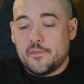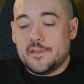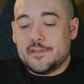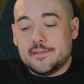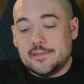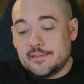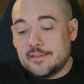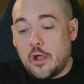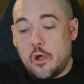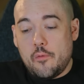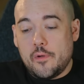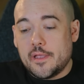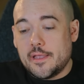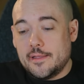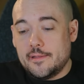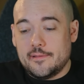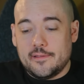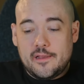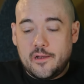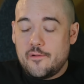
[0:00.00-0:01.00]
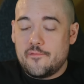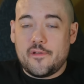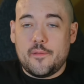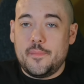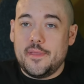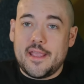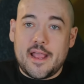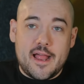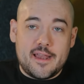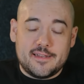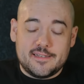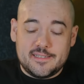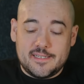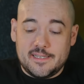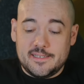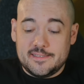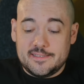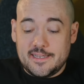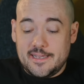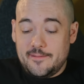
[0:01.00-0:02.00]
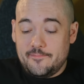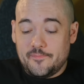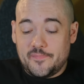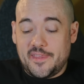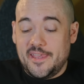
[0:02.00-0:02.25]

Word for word: this is going, you know, if I'm being honest, because, um,